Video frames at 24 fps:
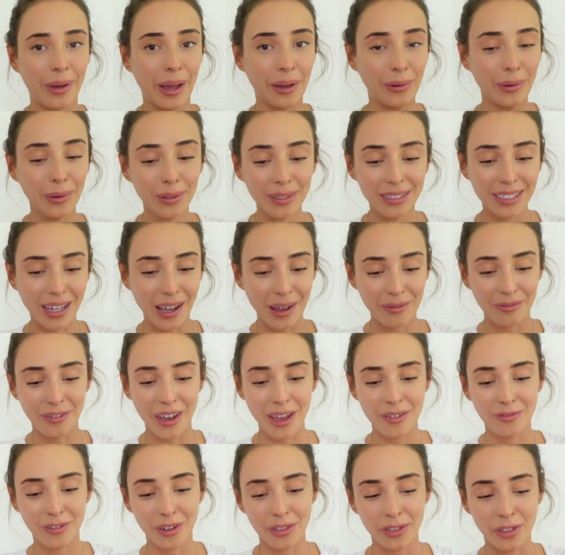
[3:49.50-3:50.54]
my all-time
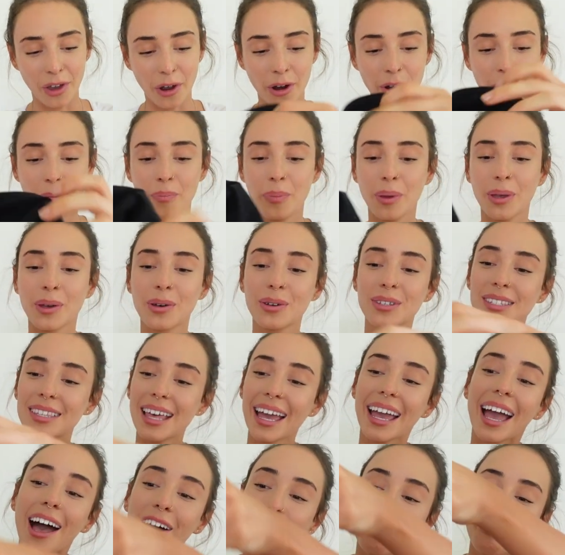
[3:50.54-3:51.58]
favorite though, because
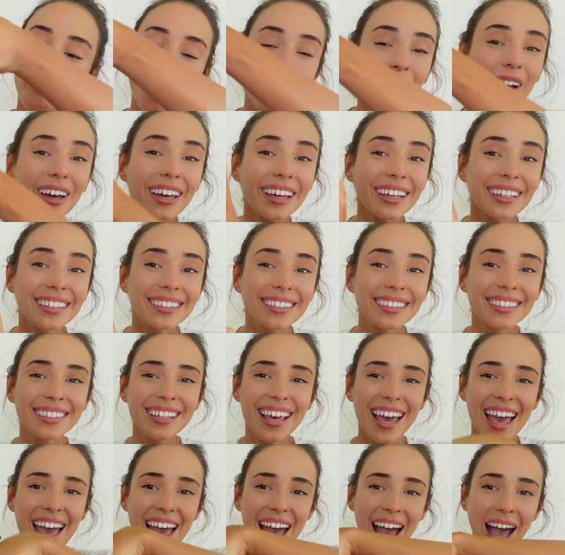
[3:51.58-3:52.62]
they have pockets.
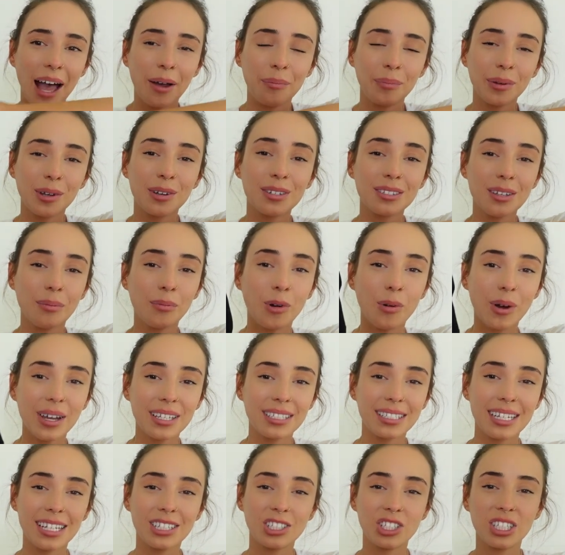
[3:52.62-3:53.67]
Because I'm
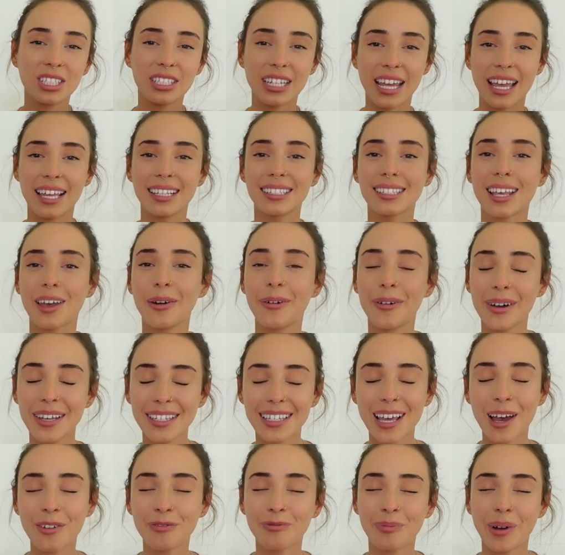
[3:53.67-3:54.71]
always teaching dance, I always
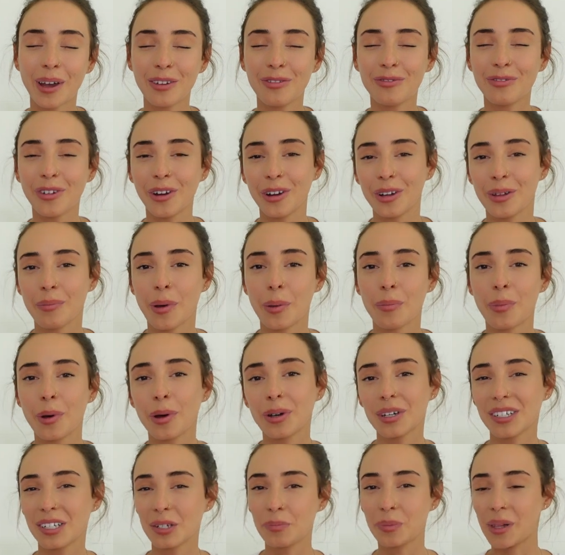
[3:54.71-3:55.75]
have my phone in my
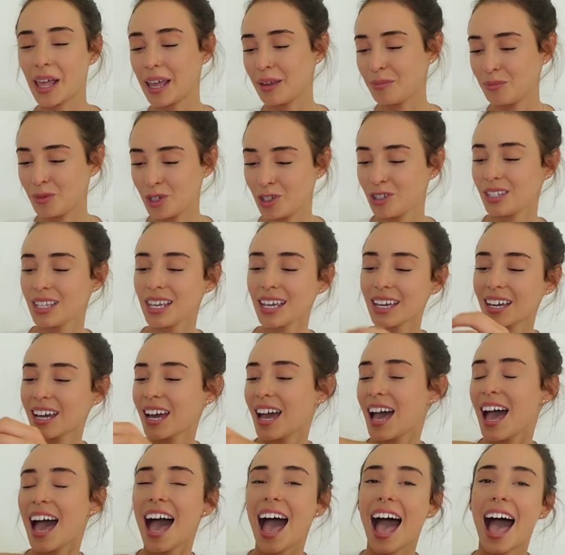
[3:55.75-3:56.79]
pocket to play music,
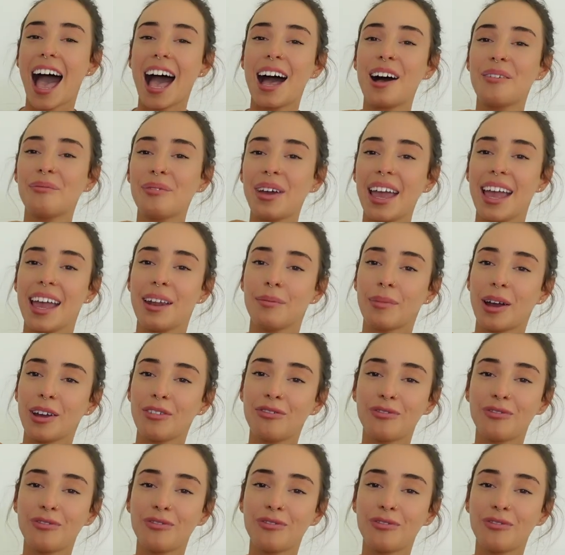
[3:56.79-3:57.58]
and my